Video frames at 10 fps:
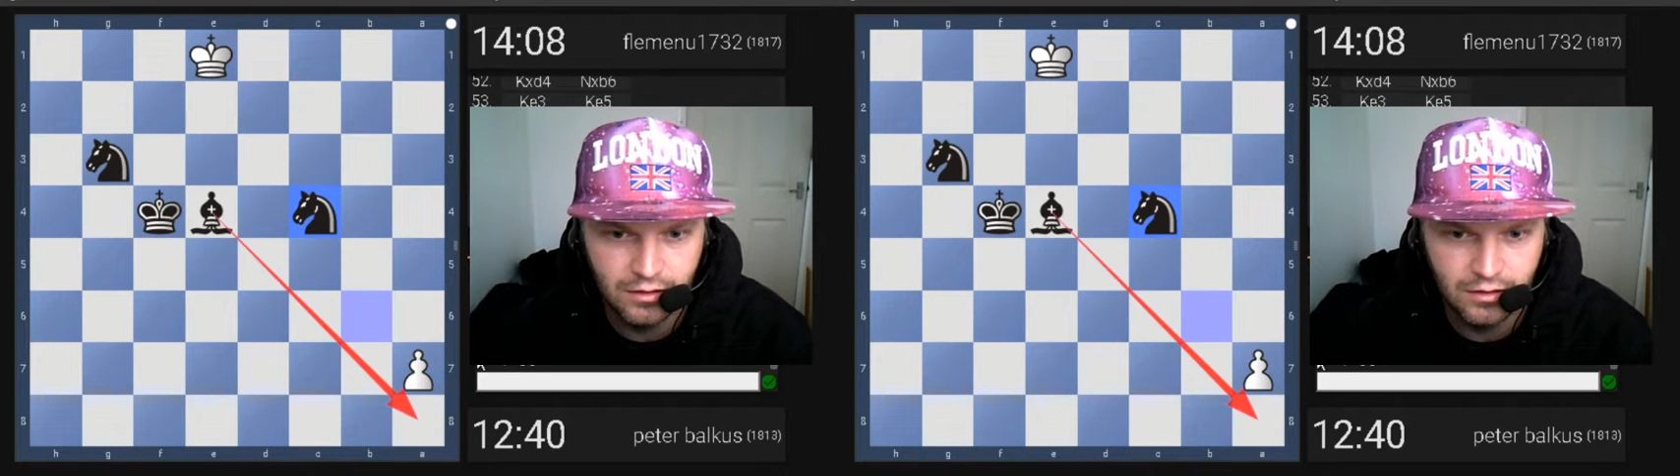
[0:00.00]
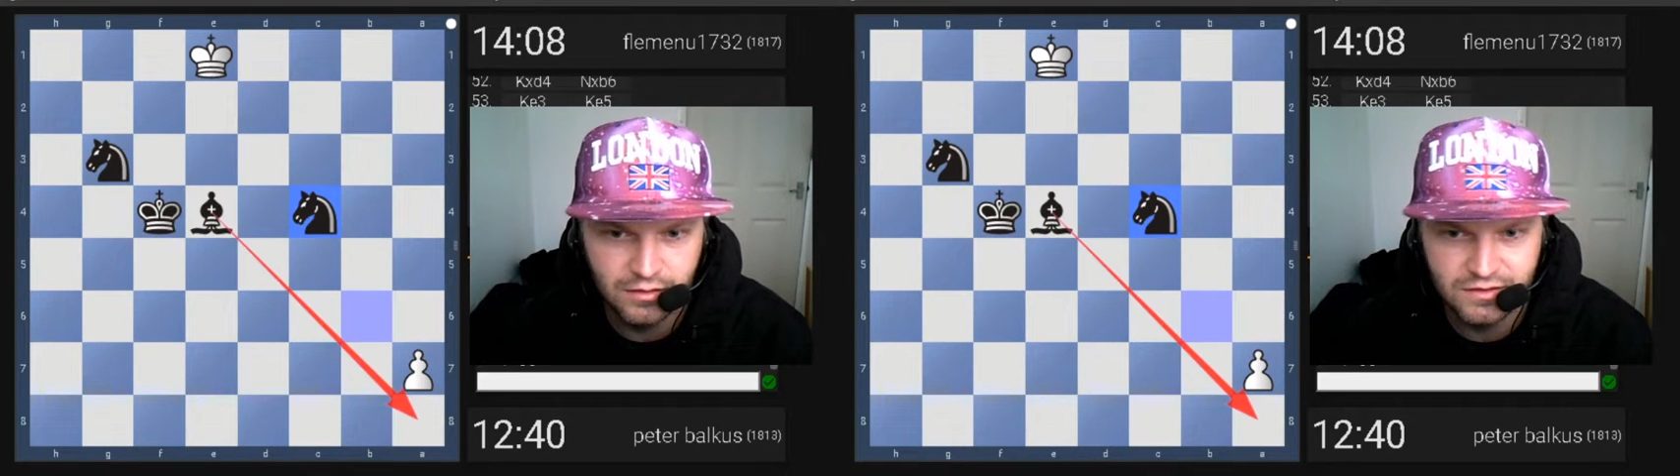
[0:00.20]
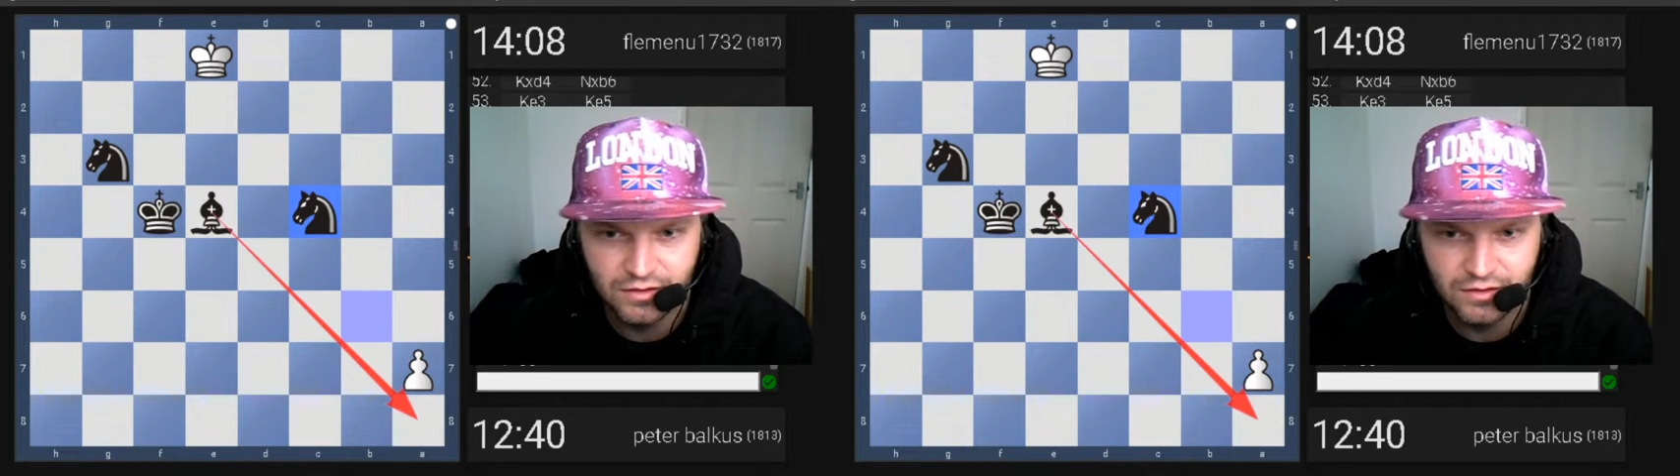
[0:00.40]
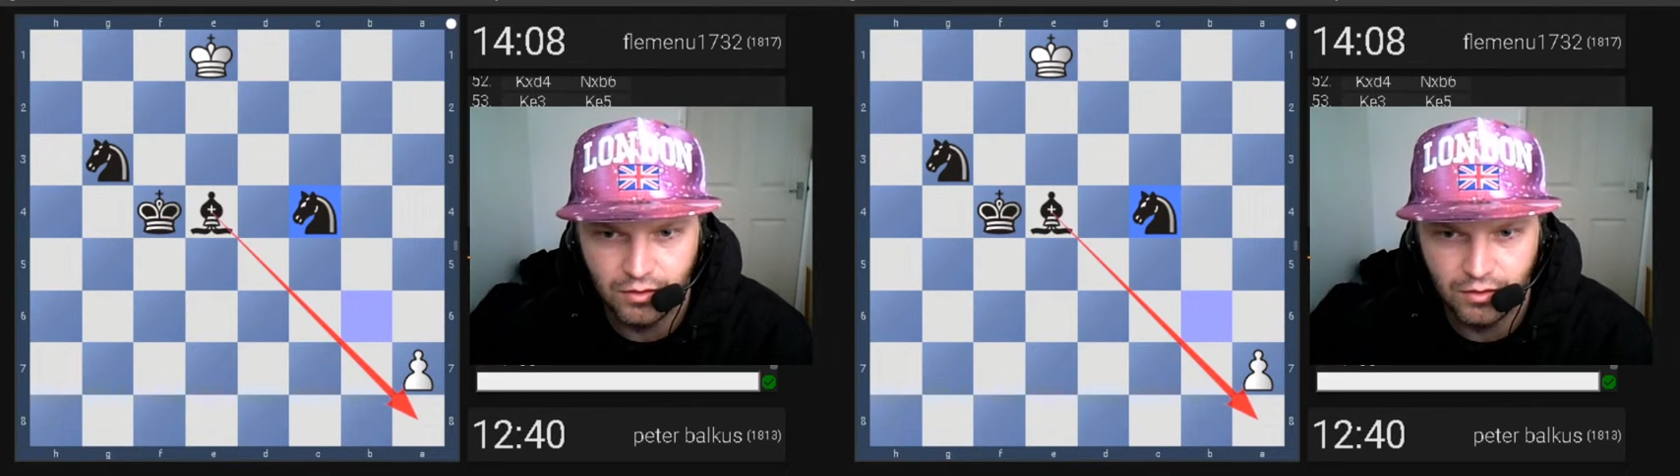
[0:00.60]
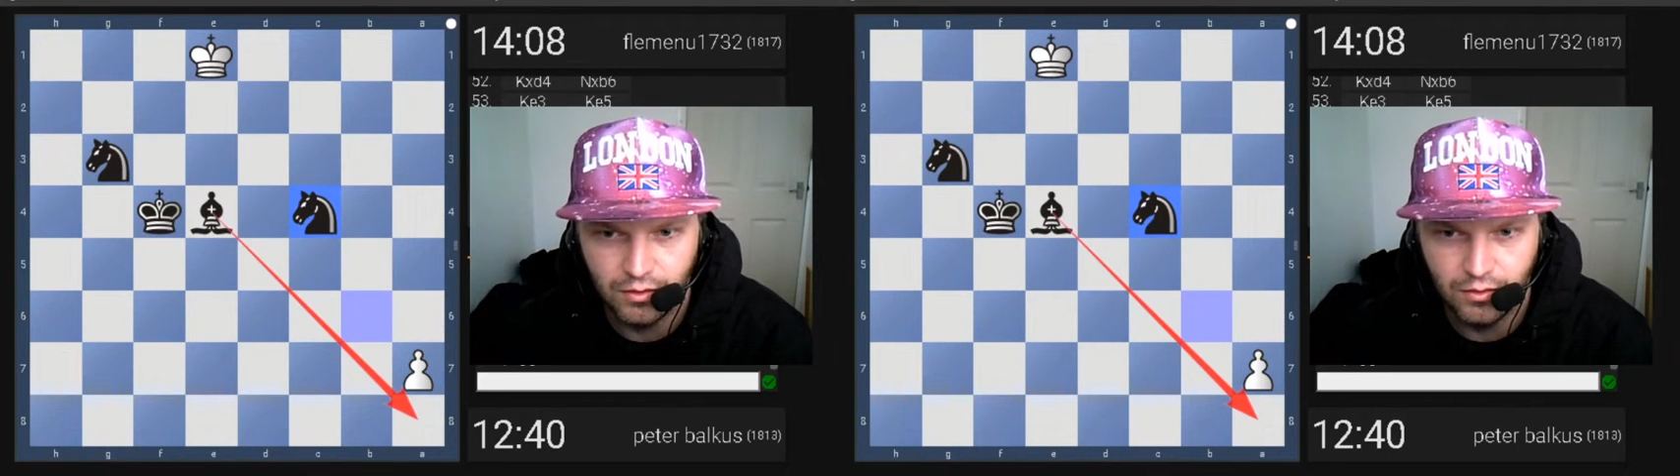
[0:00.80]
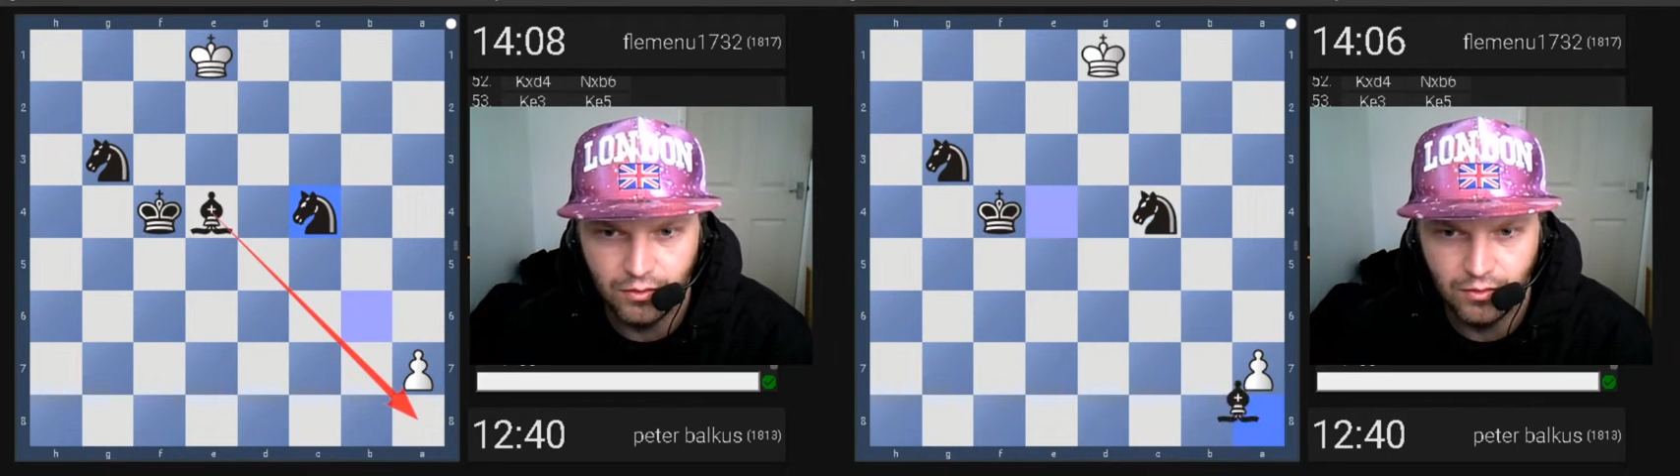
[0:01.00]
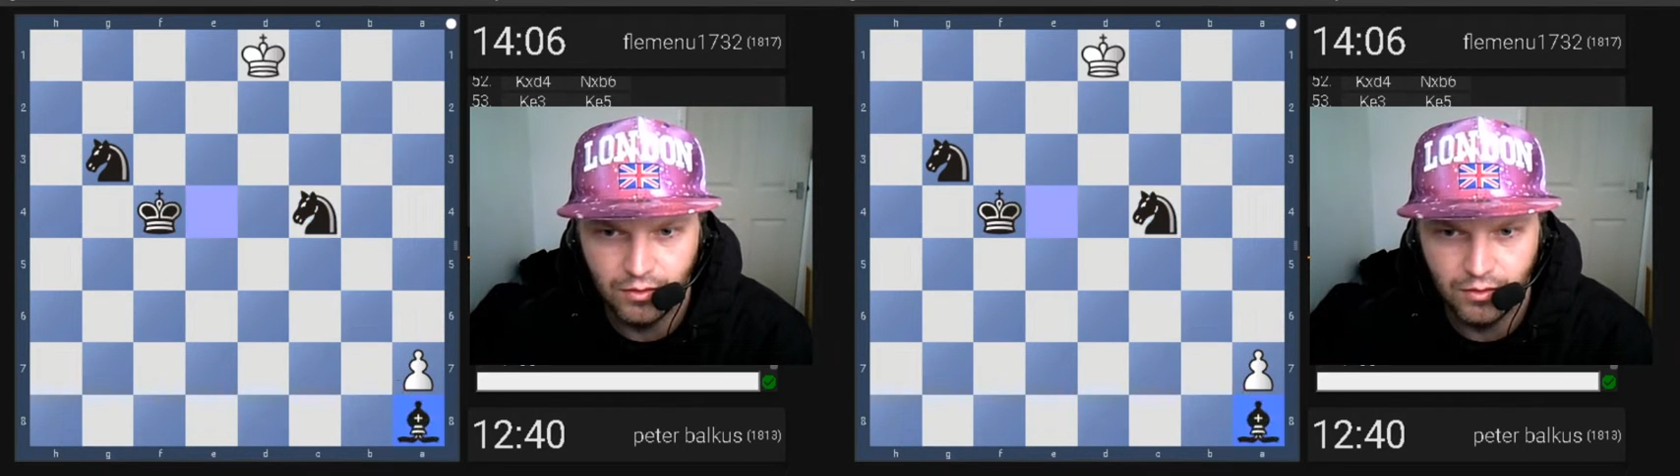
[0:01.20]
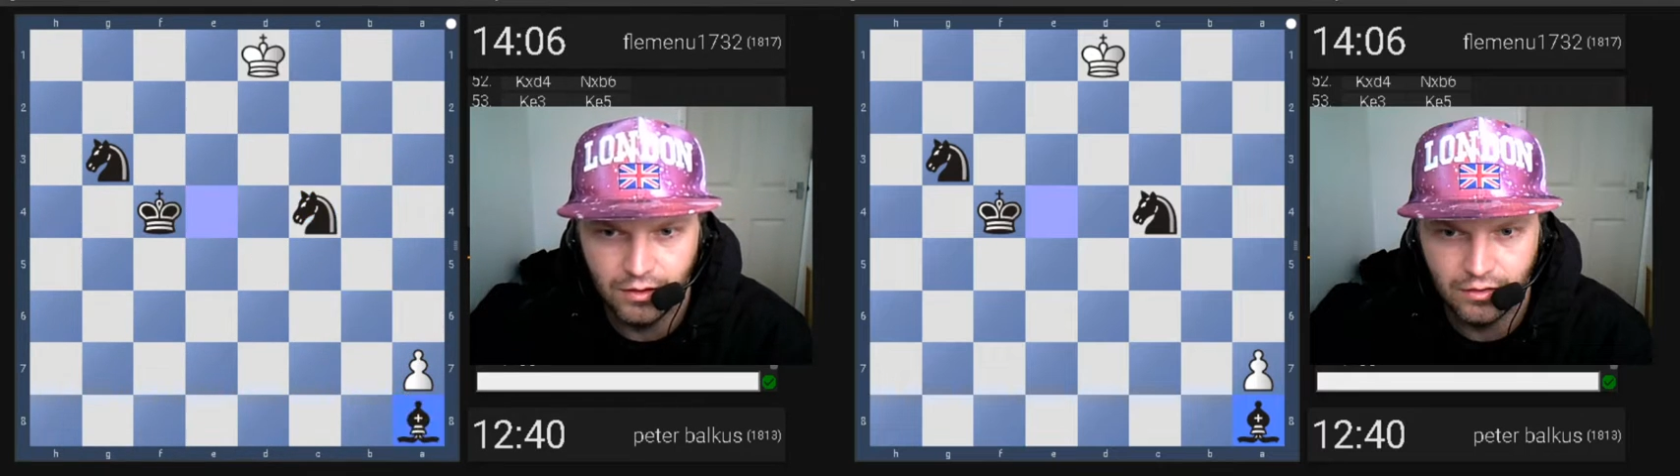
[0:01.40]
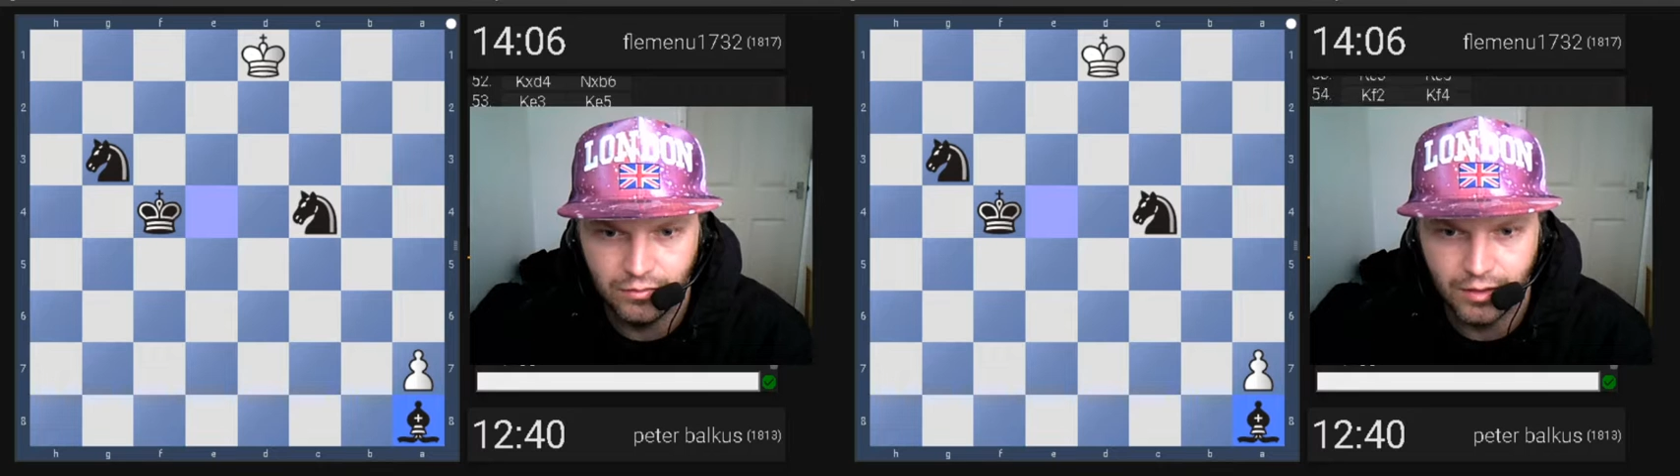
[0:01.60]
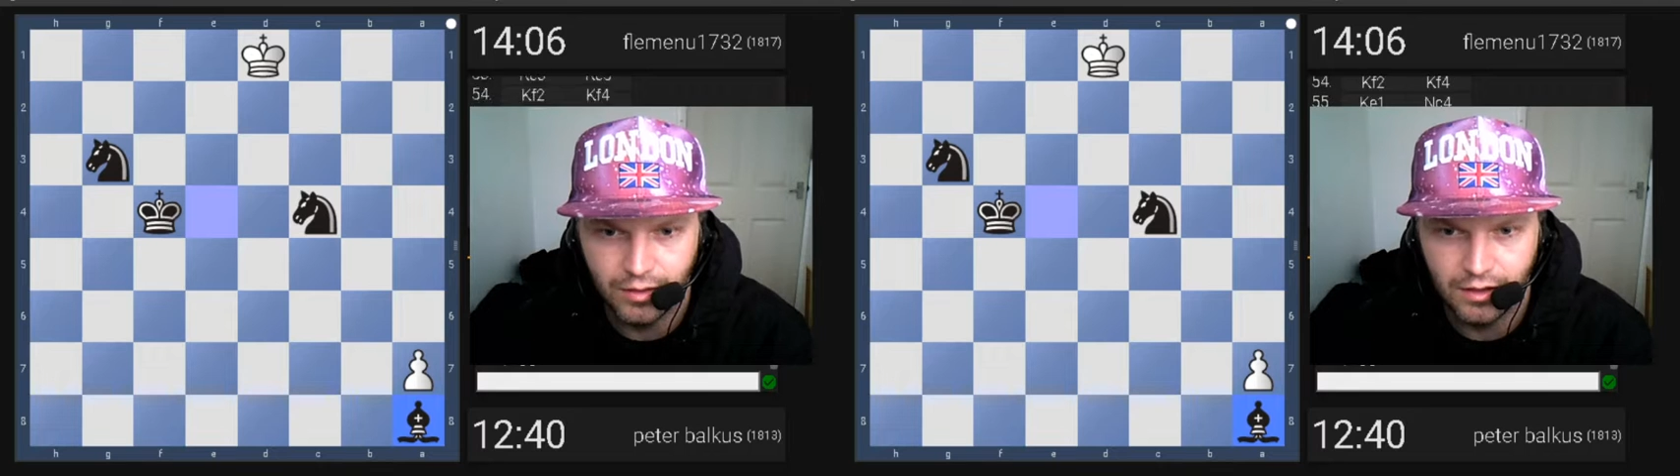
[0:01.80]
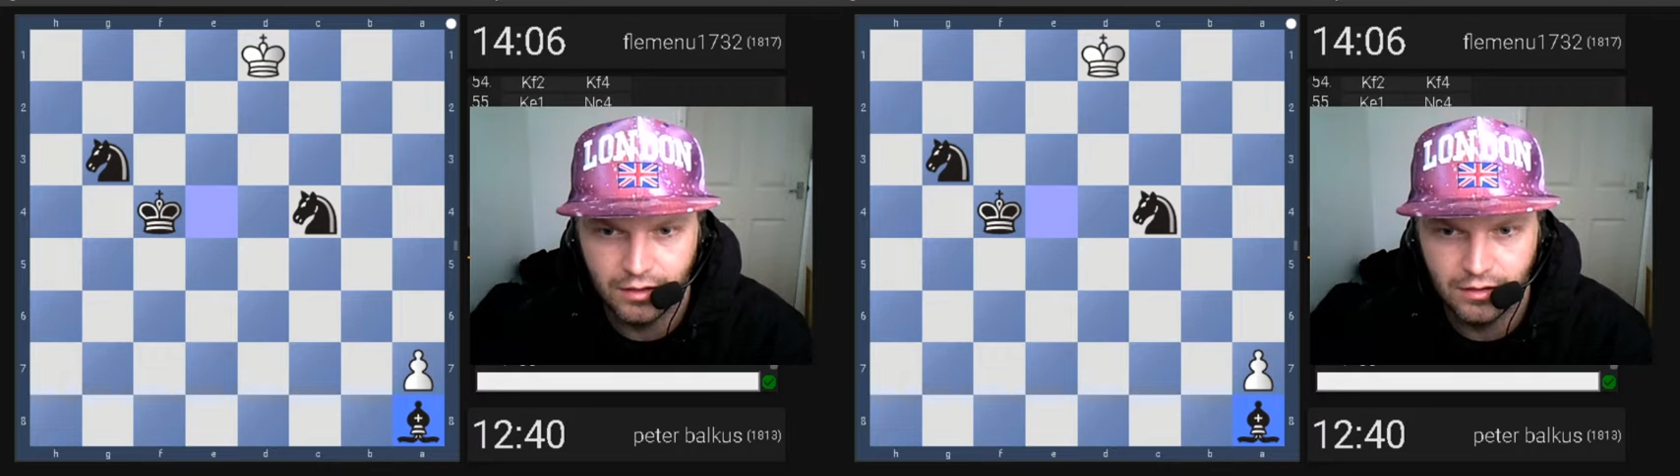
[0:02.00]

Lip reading: so goodbye,